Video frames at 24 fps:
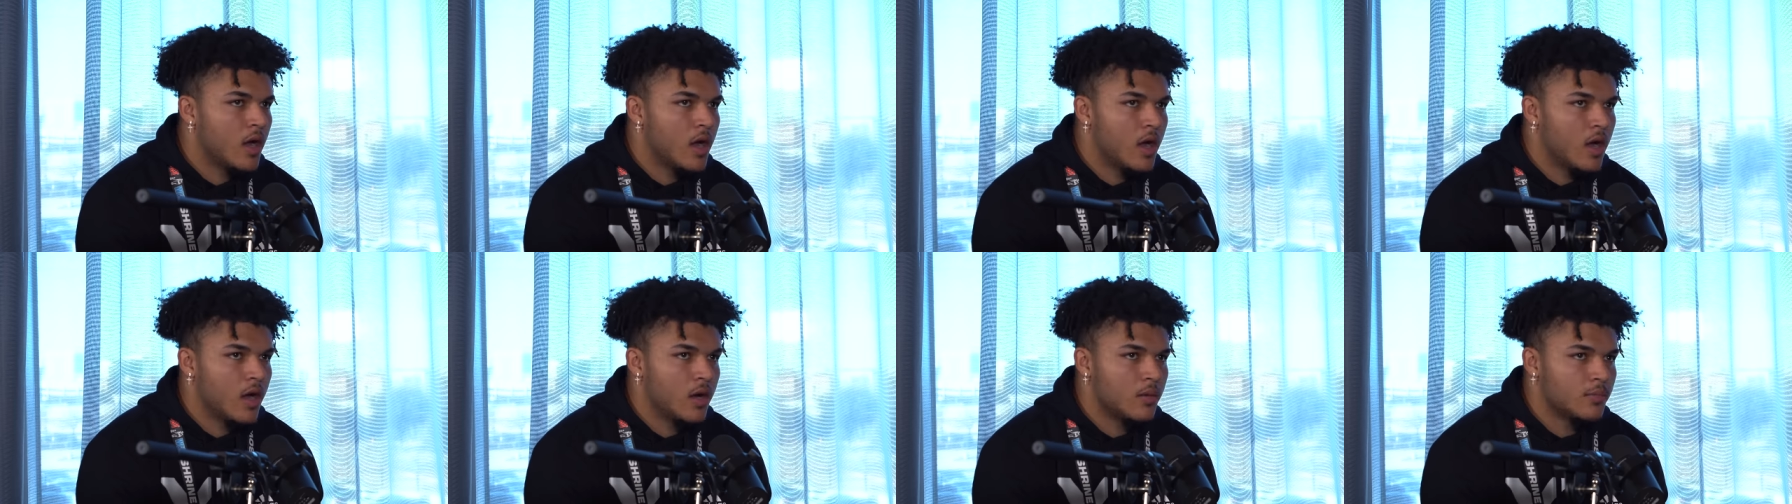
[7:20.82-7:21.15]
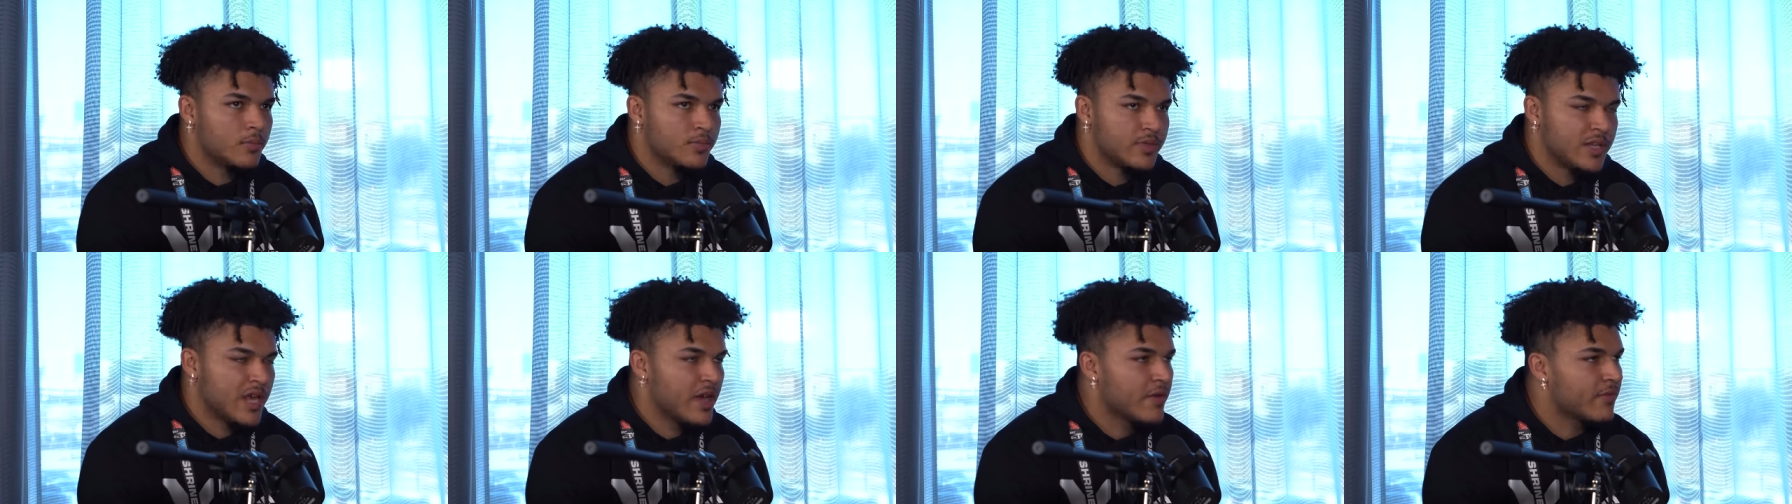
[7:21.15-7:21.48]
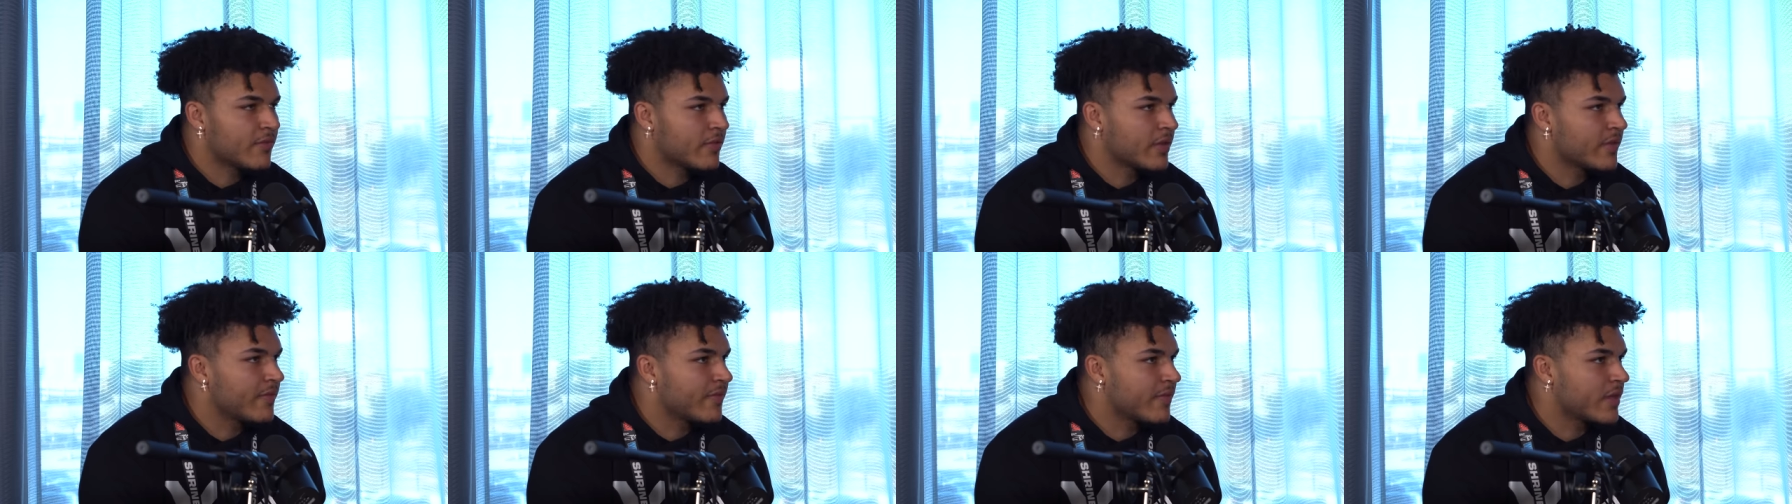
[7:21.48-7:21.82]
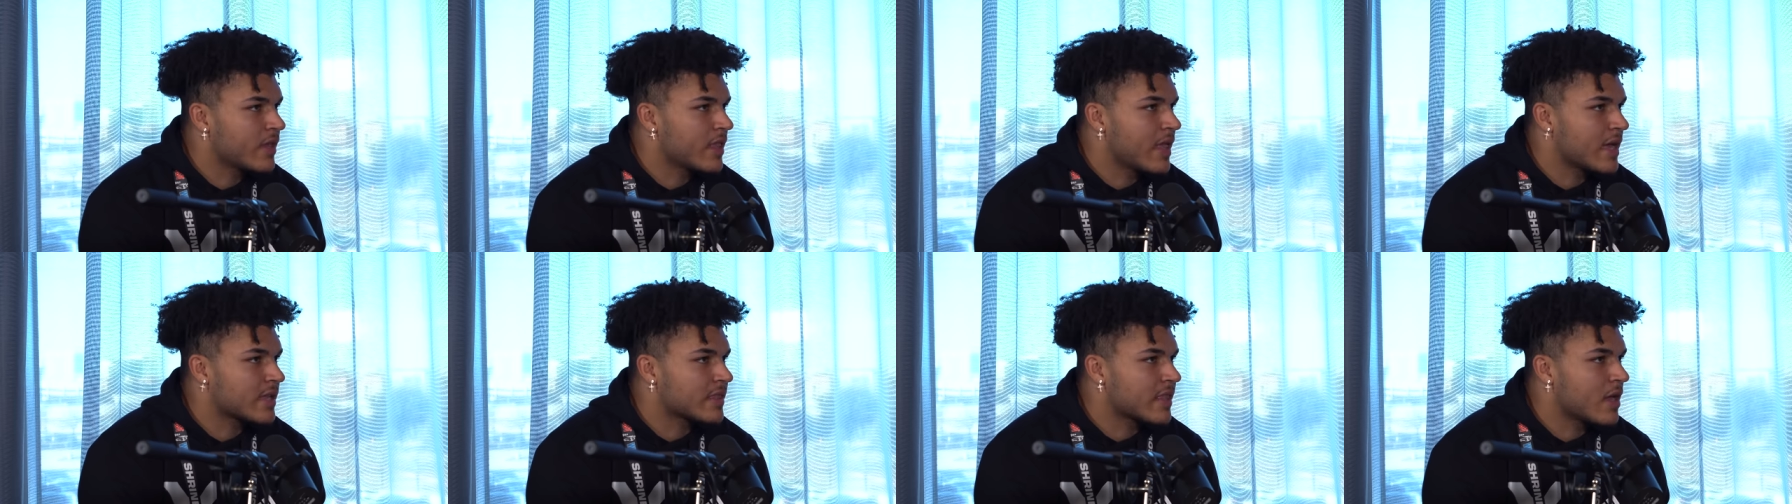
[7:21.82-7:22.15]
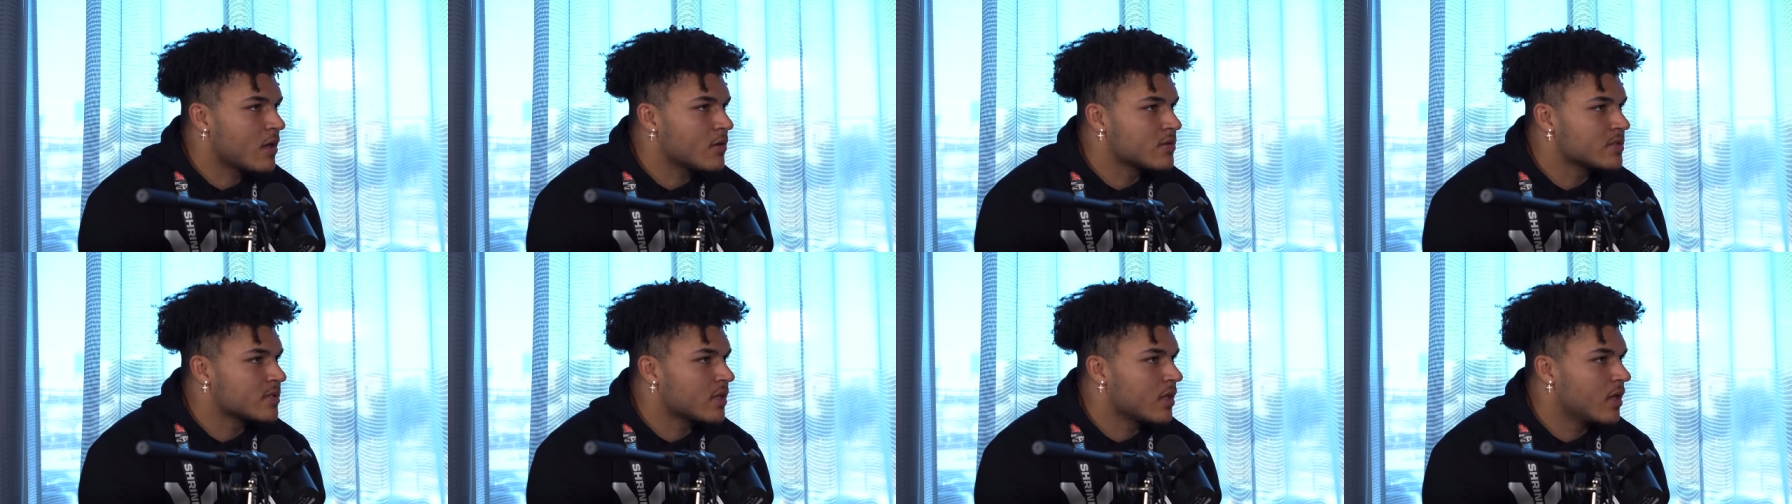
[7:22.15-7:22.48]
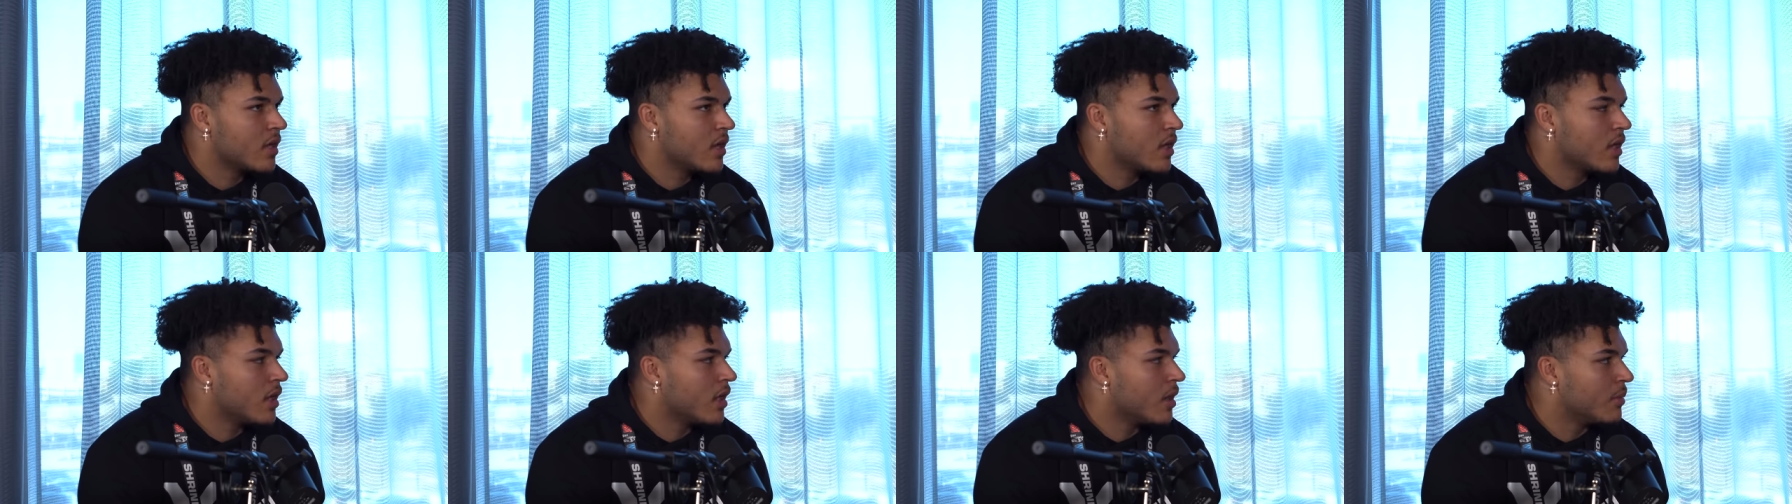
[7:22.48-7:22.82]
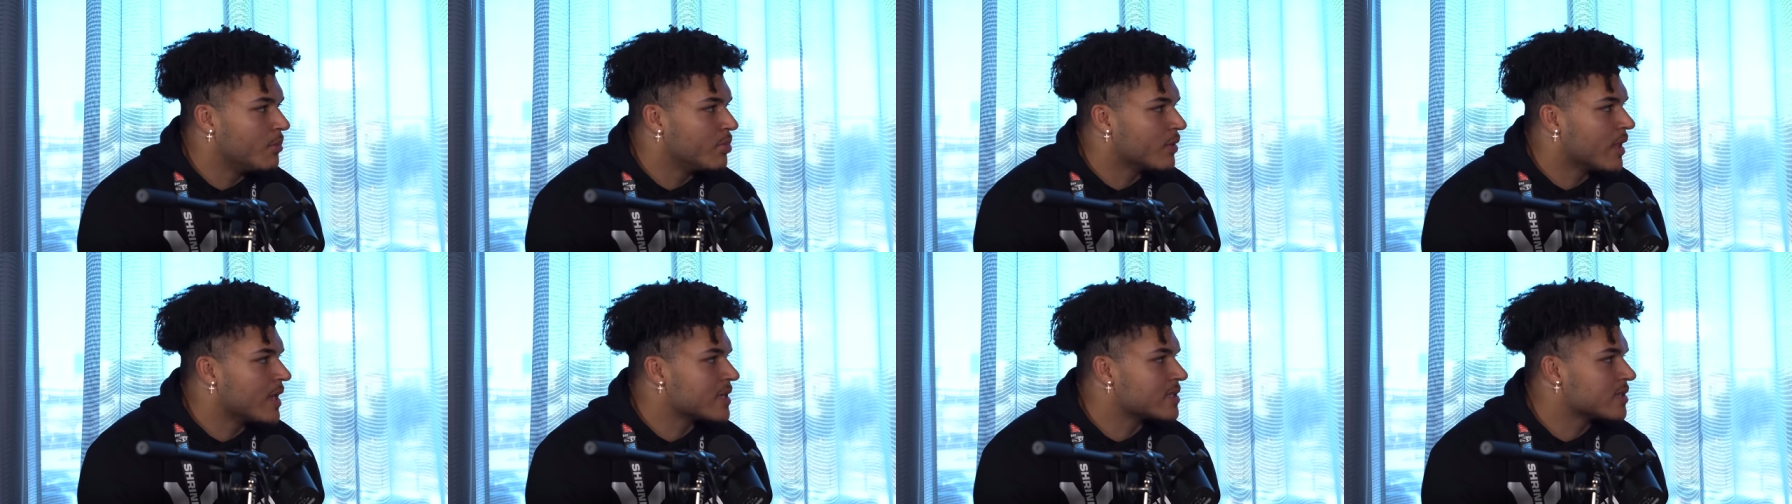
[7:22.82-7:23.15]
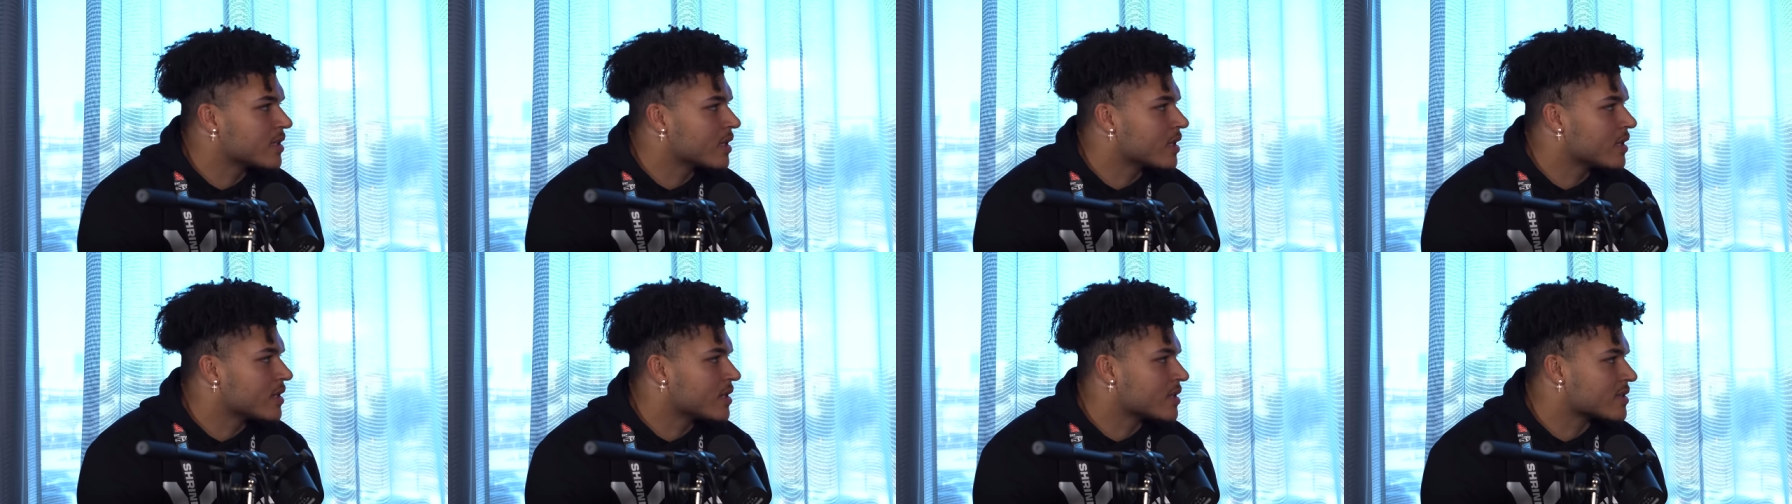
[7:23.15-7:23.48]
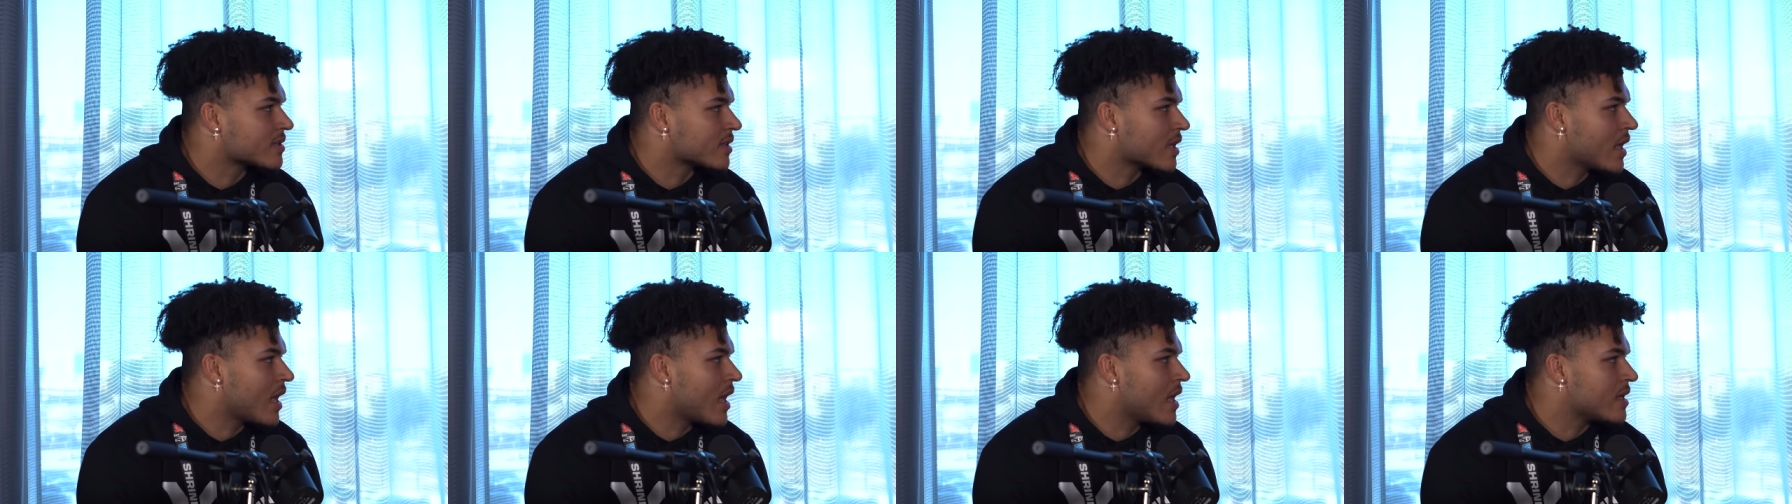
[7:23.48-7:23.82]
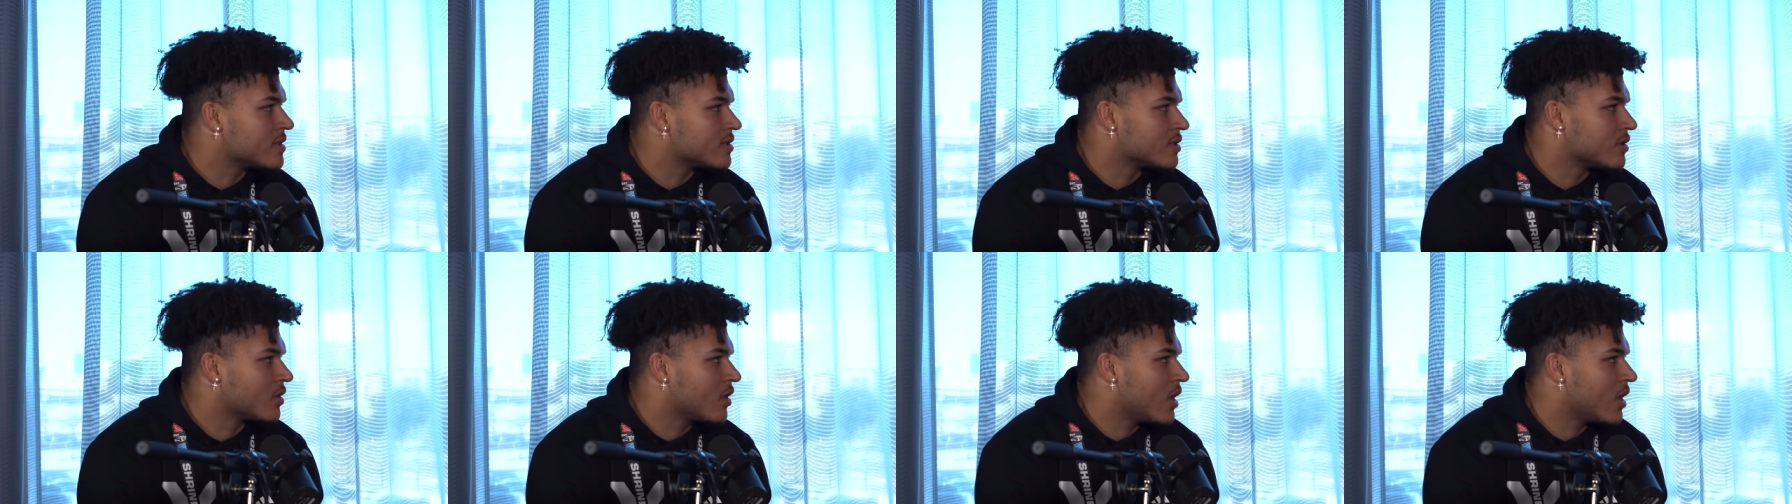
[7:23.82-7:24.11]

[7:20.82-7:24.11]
Um, definitely feel like that was a, a blessing in disguise.